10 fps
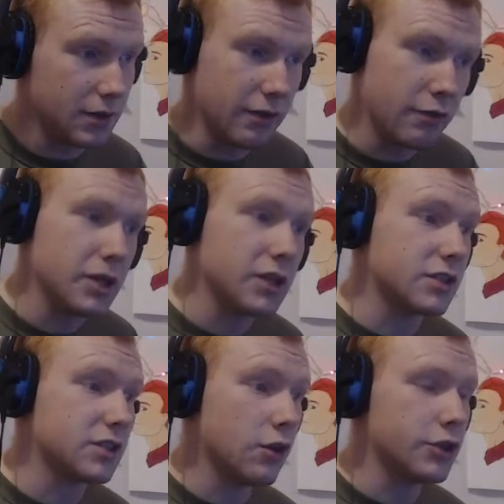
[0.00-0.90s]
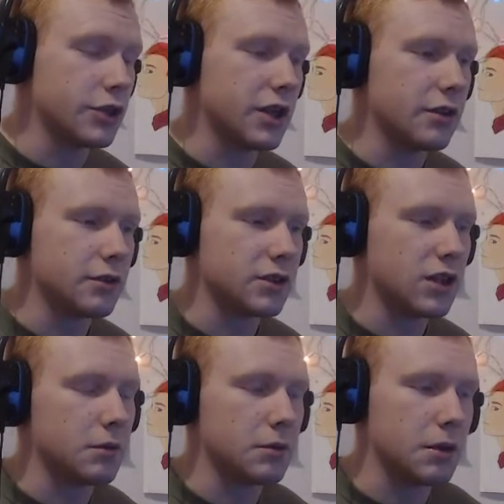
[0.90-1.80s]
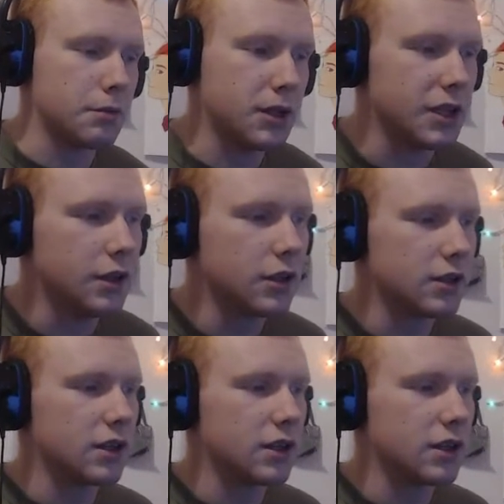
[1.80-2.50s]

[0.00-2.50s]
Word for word: Even being a sergeant, I, there's a lot to be on my plate,